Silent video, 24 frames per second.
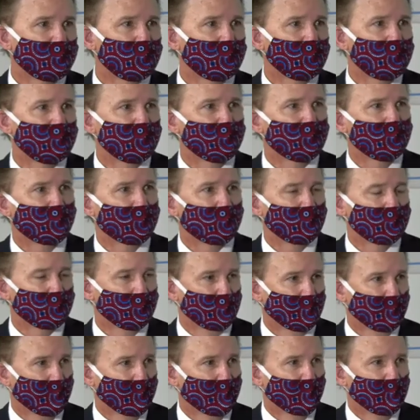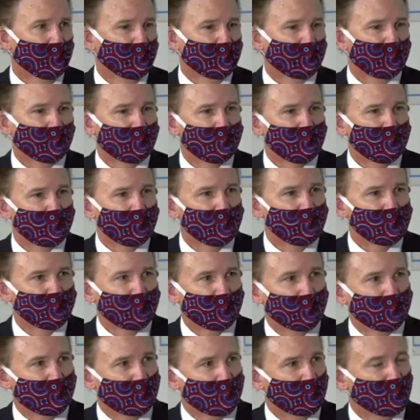interests from countries
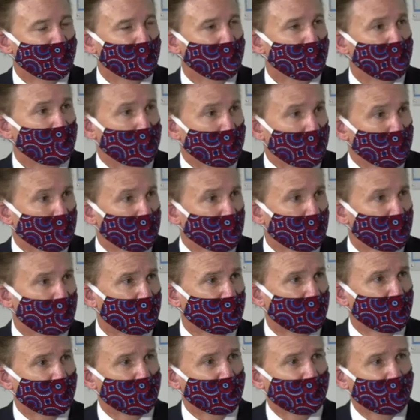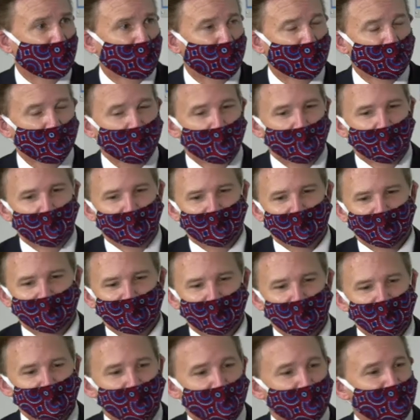that are very public in their
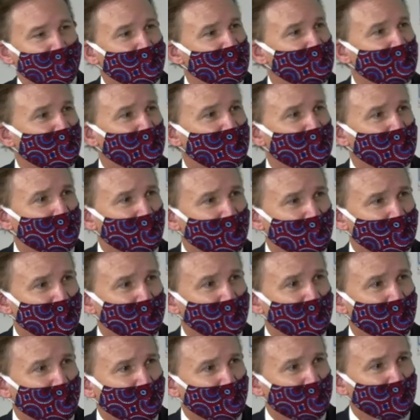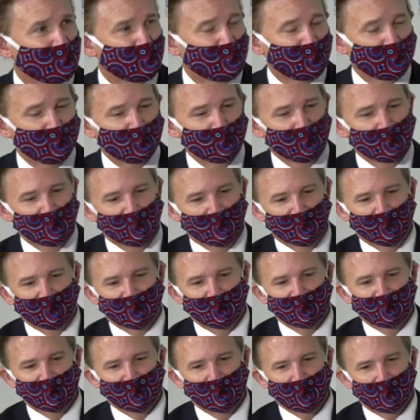desire to do us ill. So
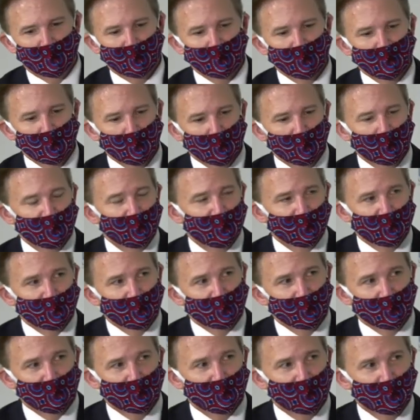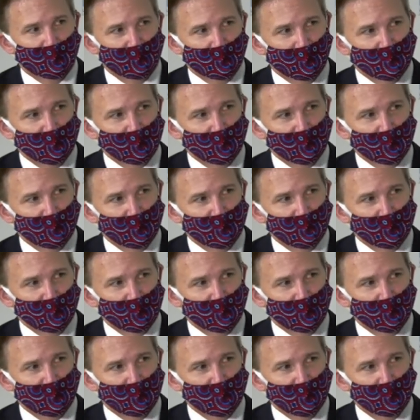uh, that was really the intent of that